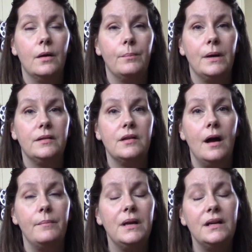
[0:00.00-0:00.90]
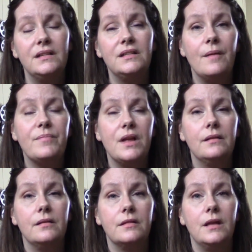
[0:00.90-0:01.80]
but it is
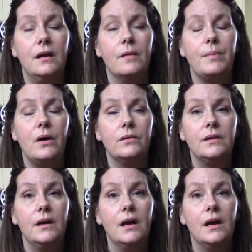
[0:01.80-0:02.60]
something to think about.